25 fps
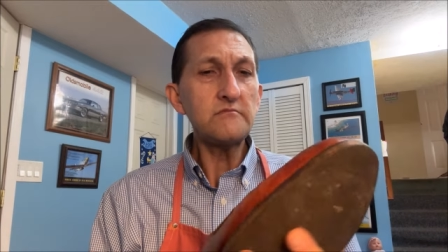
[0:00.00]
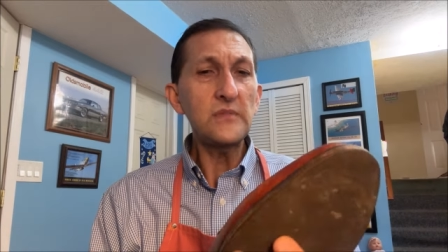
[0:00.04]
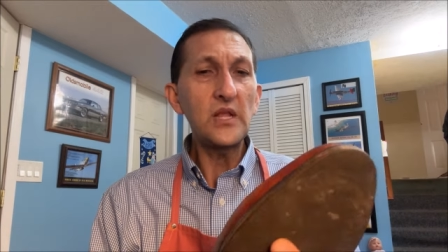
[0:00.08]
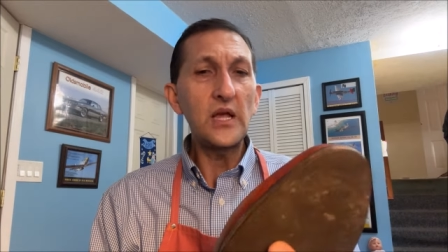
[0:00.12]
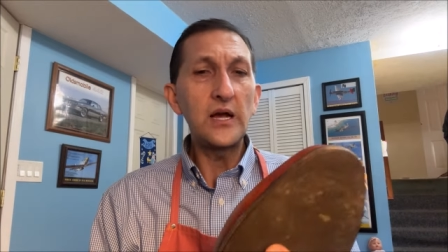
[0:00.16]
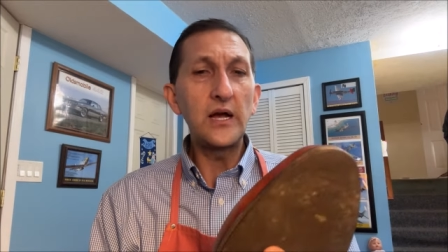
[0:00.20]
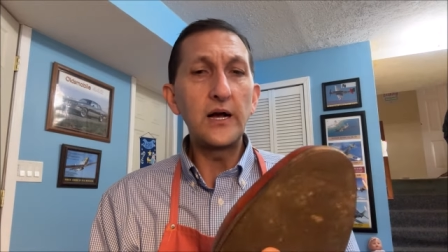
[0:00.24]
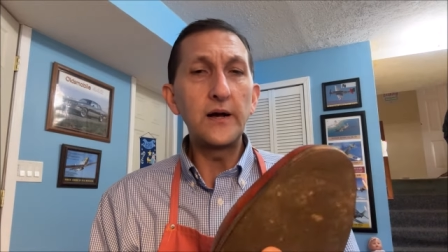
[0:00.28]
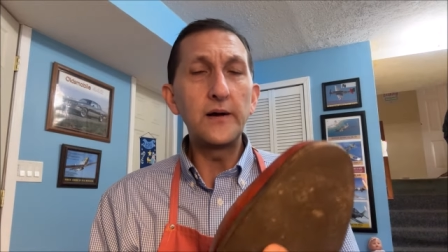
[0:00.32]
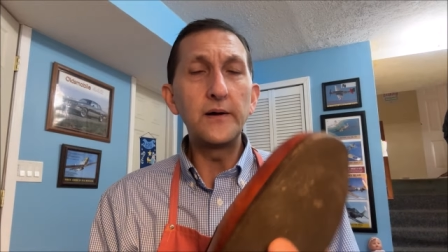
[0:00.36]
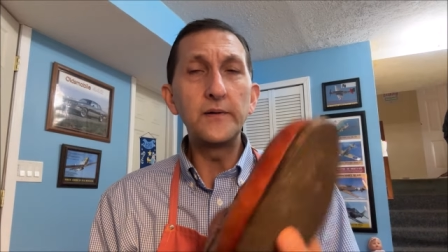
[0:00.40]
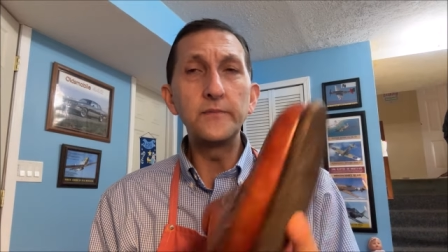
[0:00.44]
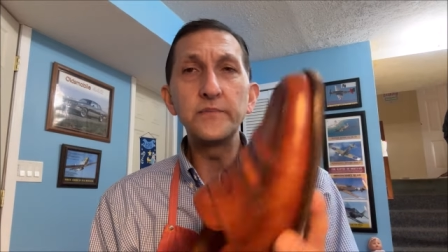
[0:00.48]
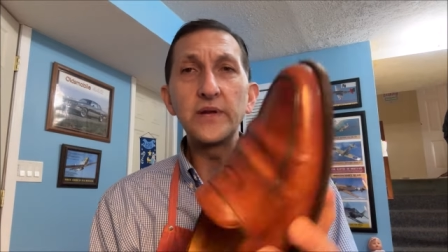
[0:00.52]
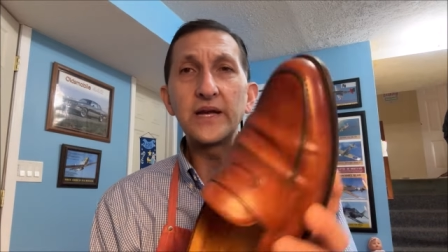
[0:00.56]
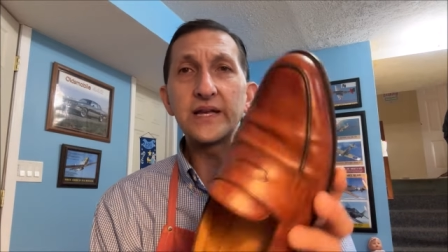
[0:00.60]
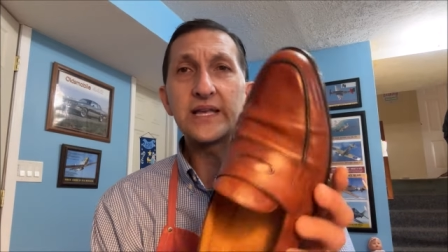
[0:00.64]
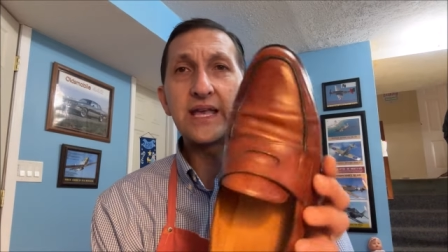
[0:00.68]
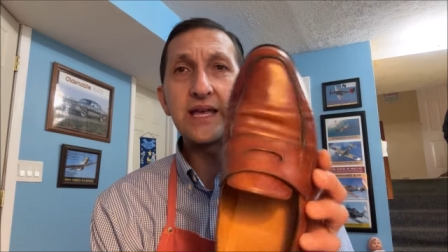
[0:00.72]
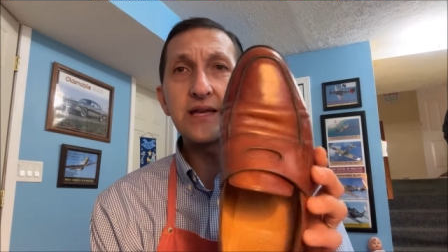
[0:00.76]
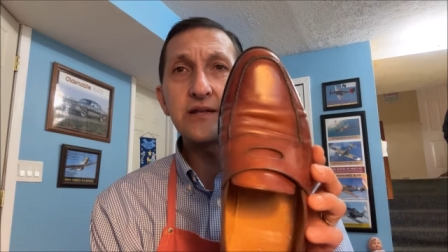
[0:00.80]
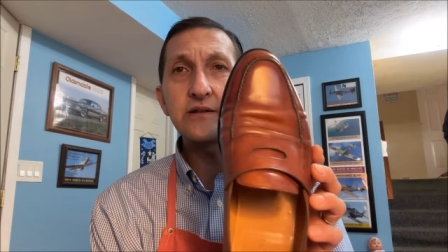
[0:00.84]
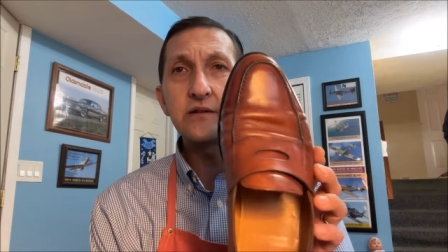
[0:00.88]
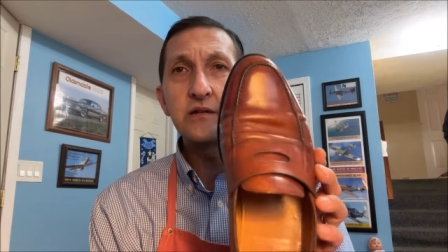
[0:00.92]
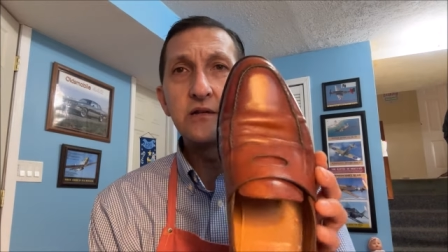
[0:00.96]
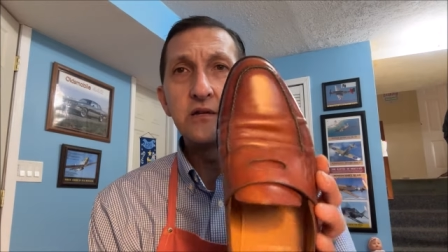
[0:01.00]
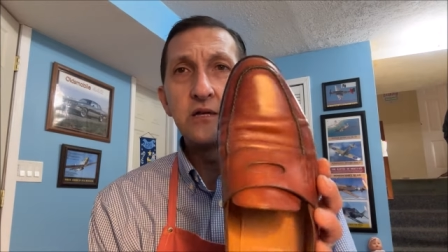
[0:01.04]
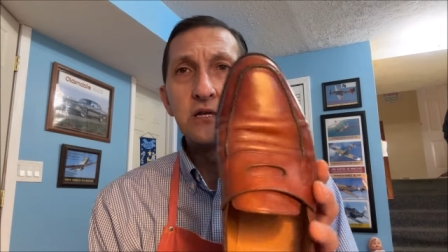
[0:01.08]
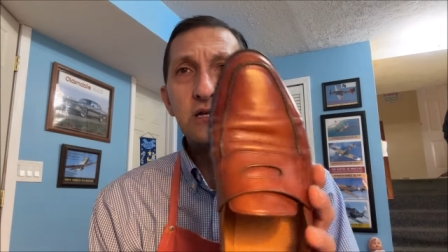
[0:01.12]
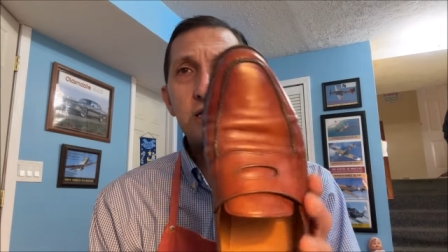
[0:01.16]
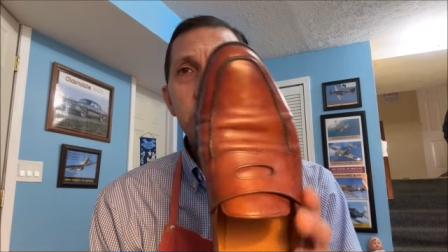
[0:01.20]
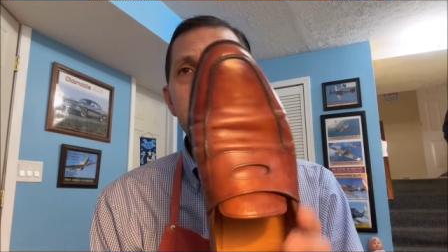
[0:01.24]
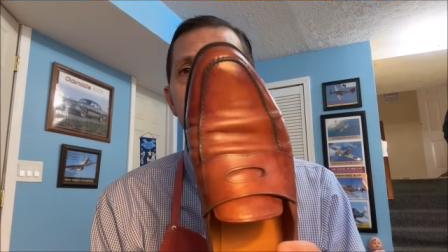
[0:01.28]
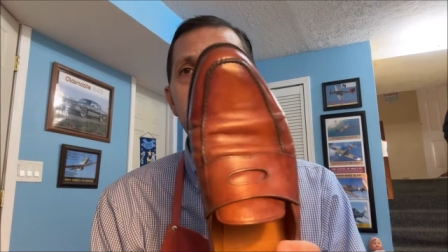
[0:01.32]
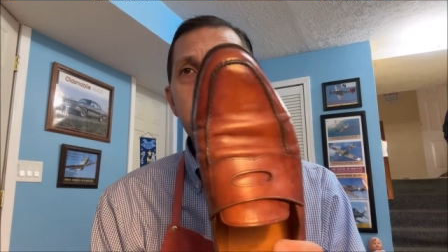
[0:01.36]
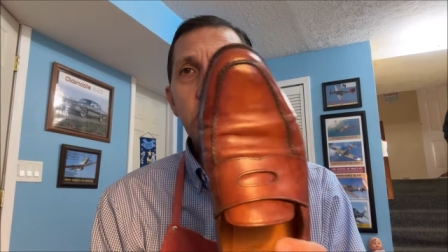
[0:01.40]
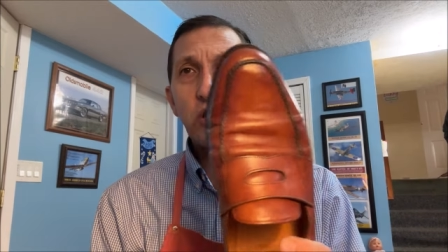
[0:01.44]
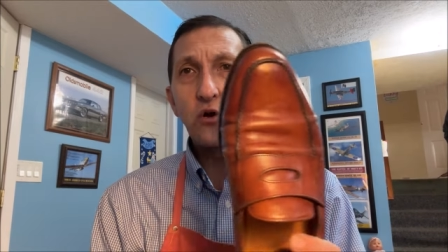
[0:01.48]
Um, again,
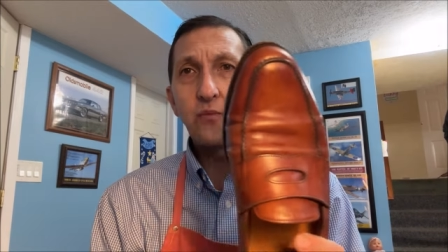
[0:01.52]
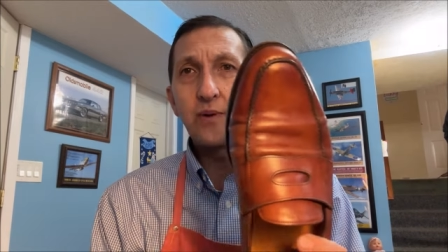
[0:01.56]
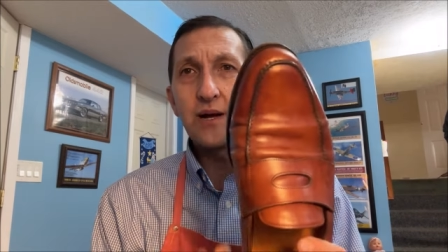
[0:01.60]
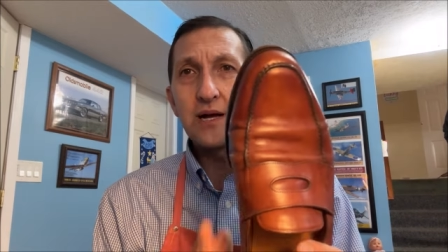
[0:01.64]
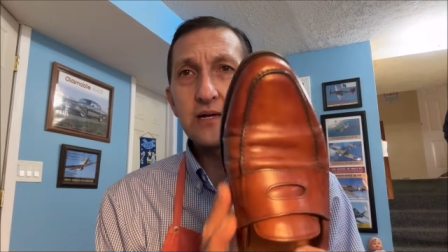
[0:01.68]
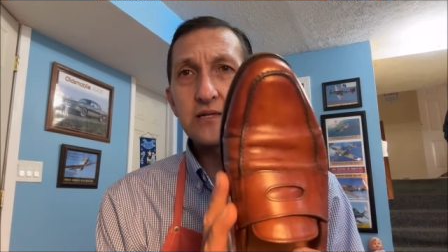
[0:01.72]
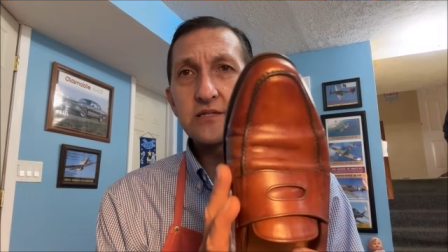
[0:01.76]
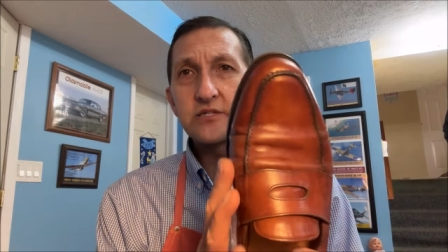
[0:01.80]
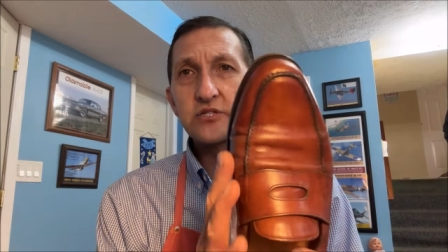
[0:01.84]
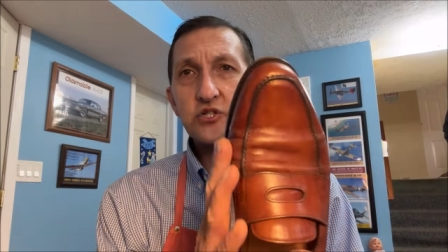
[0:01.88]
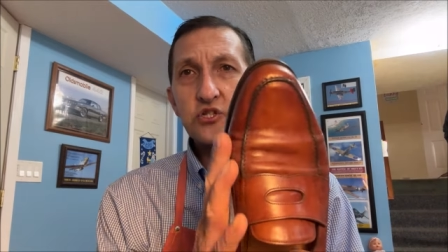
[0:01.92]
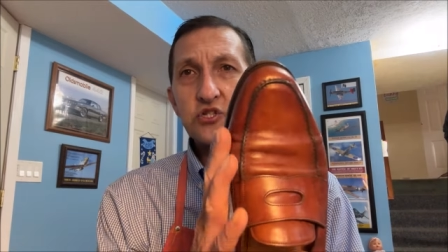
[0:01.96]
the toe box